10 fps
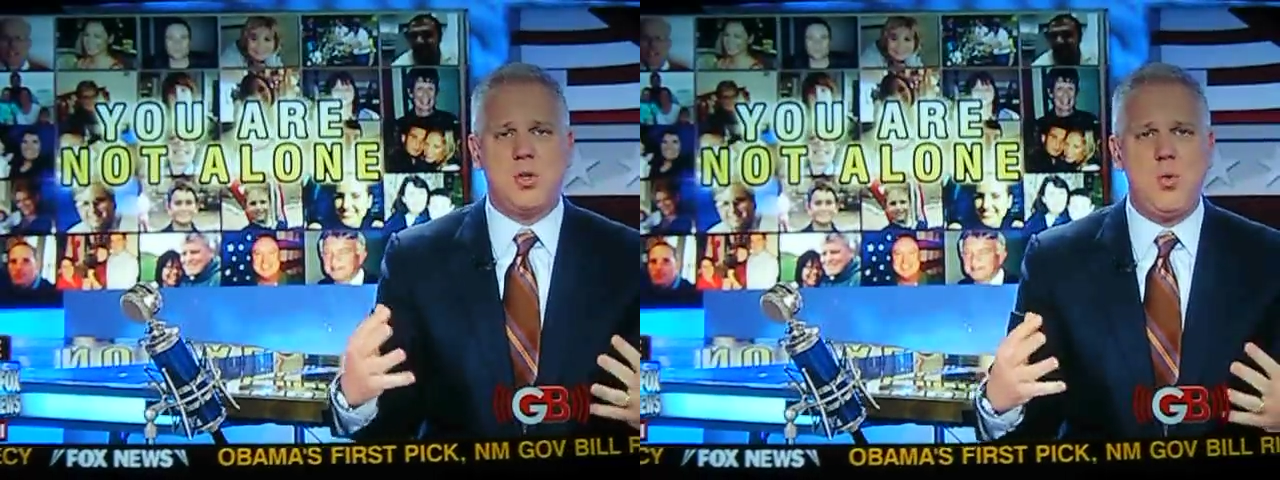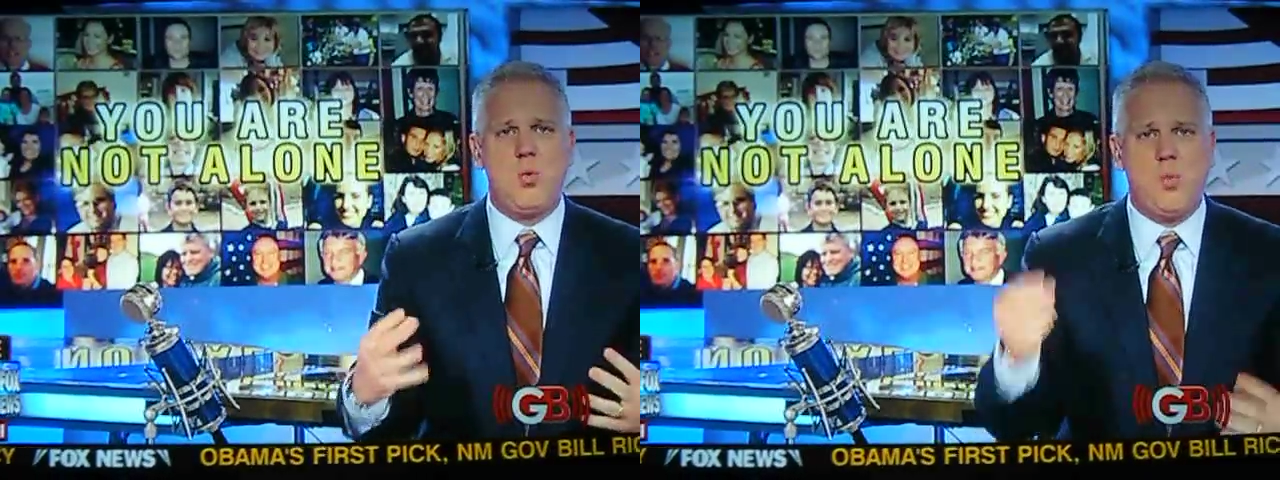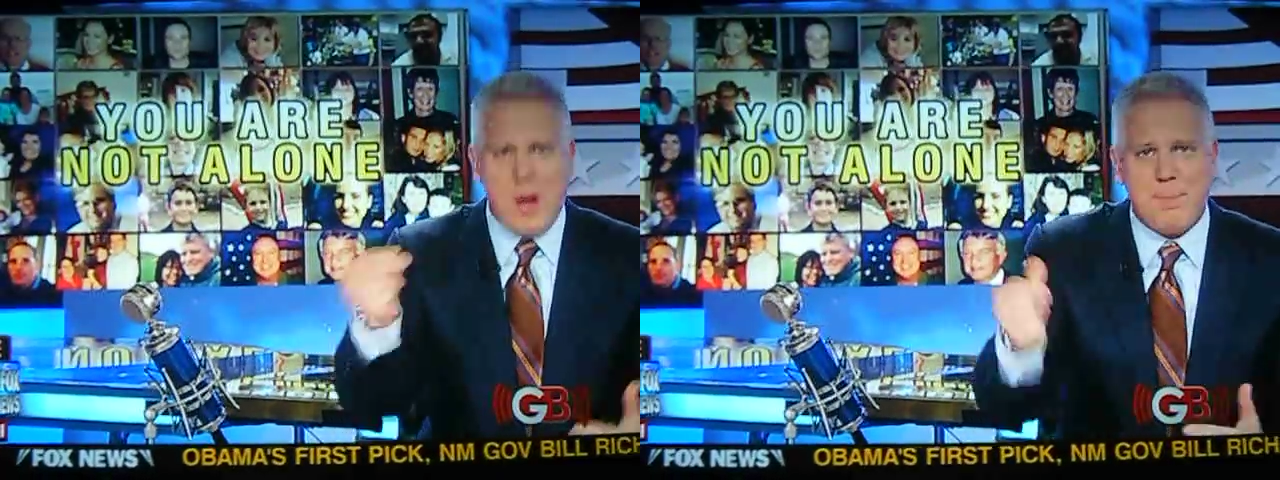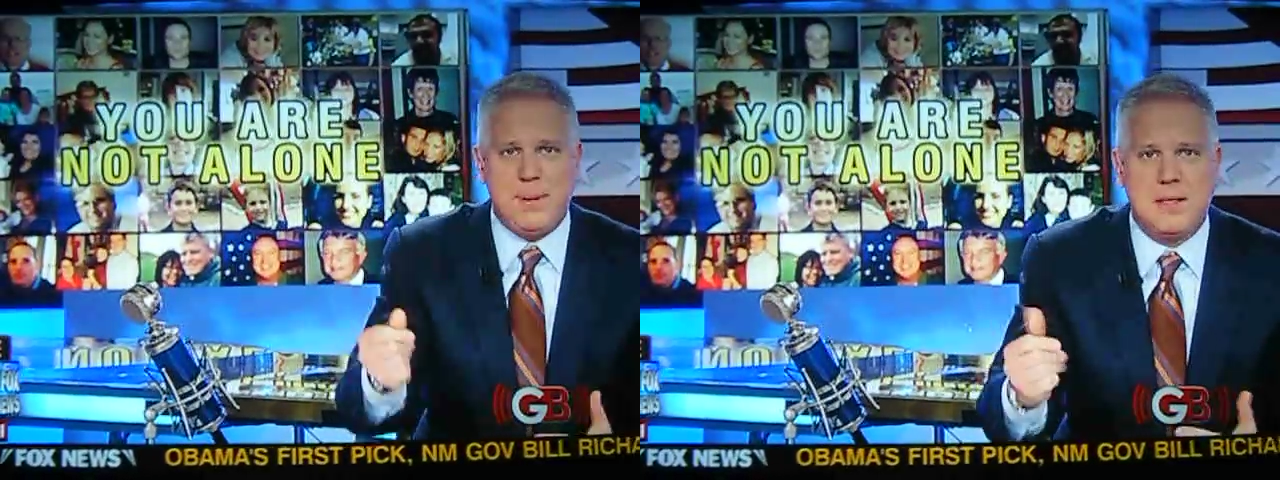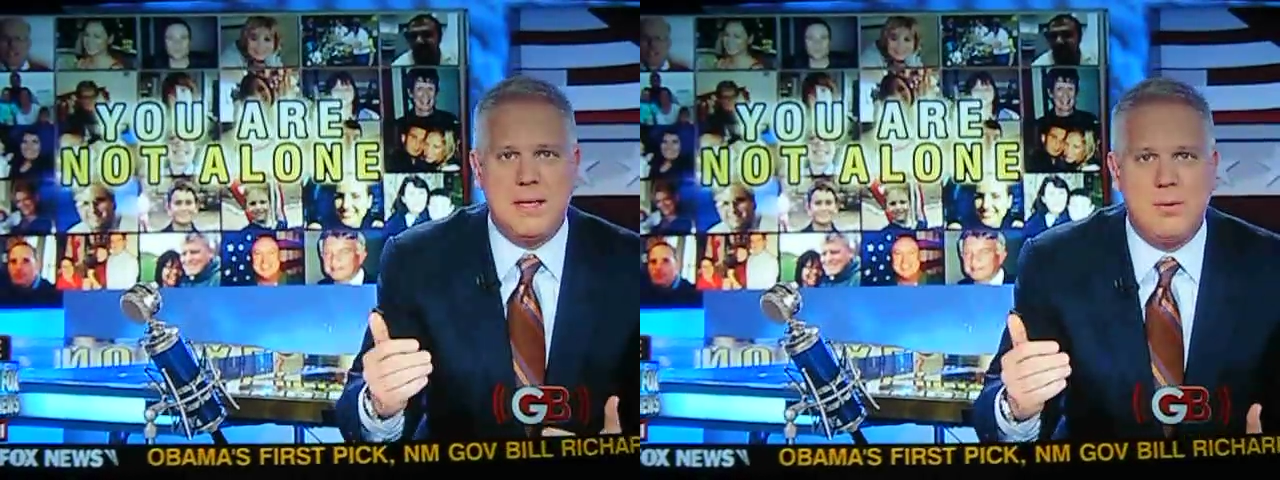so
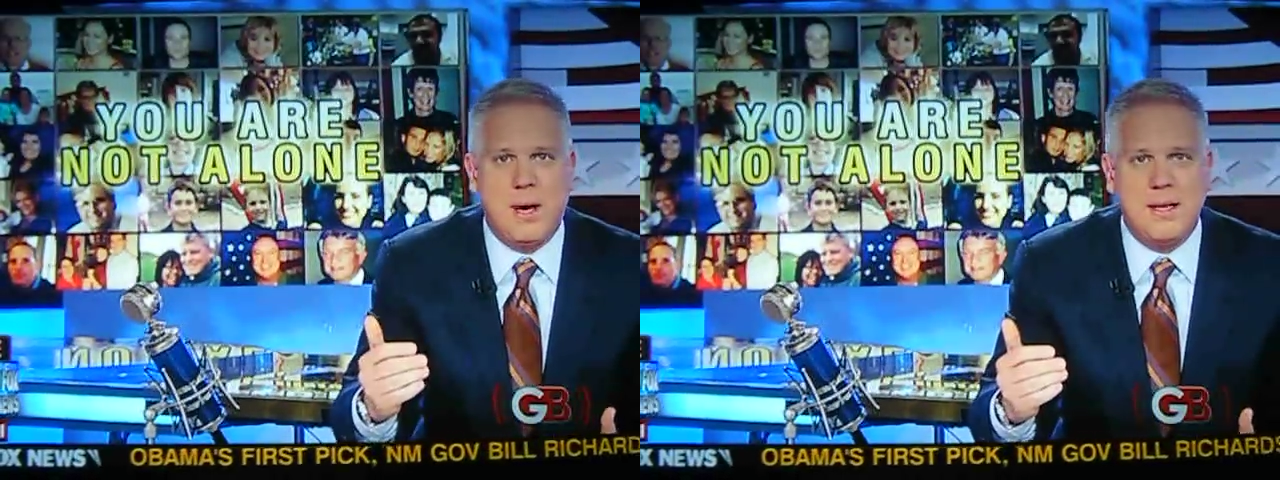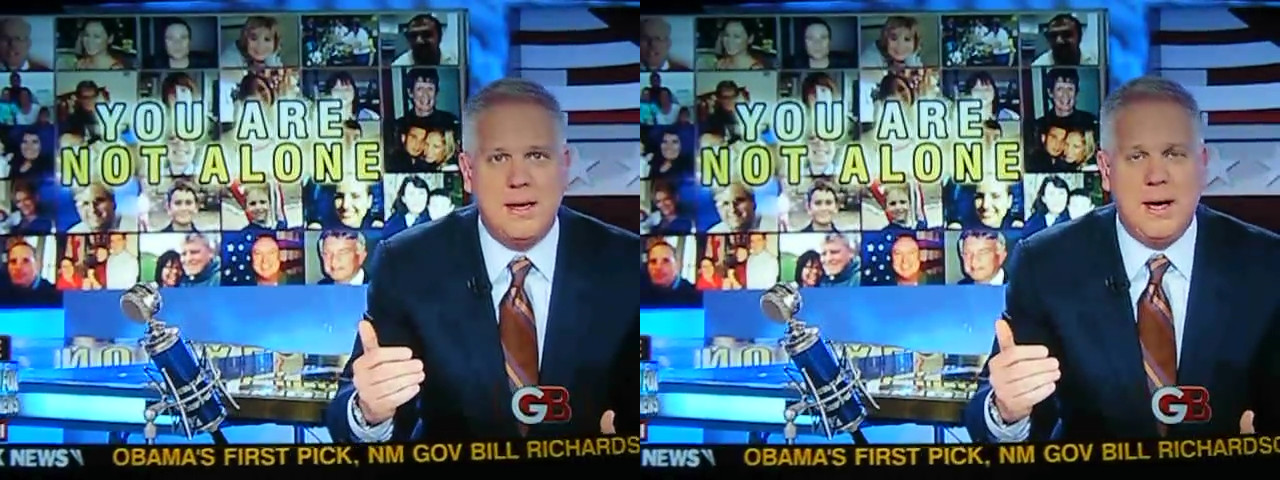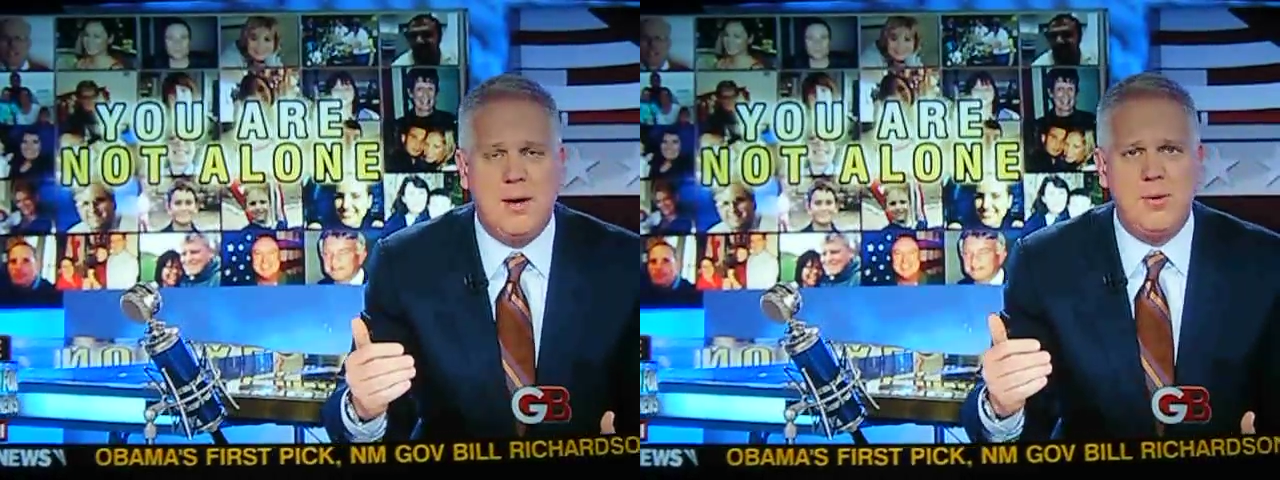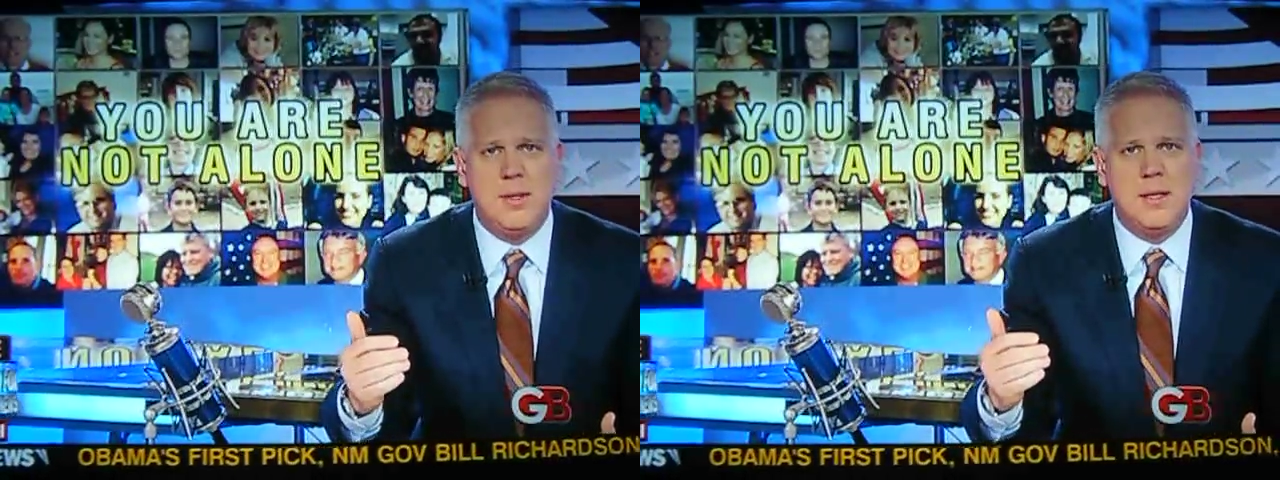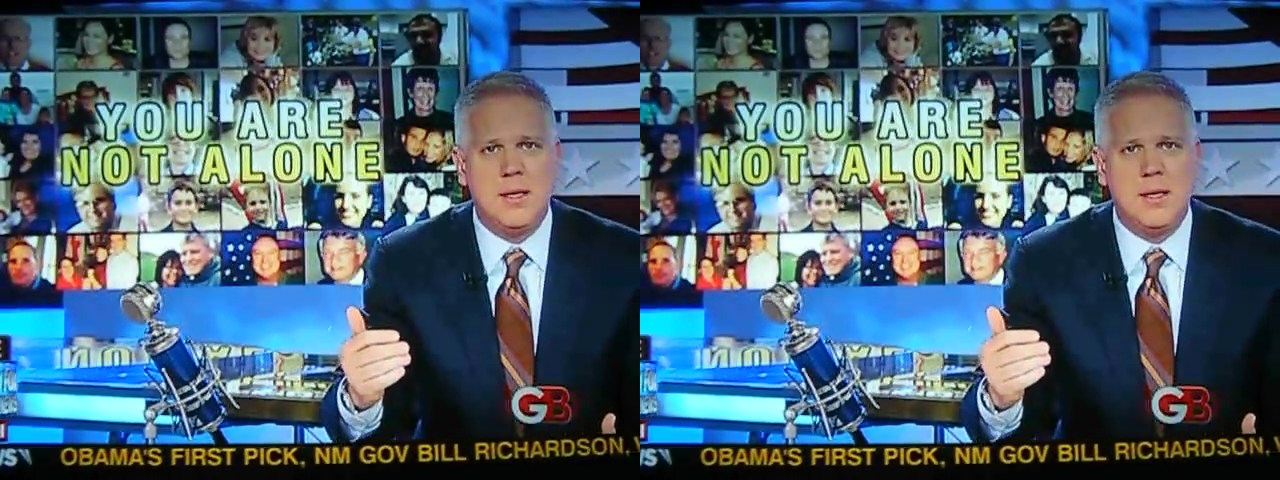rapidly right now,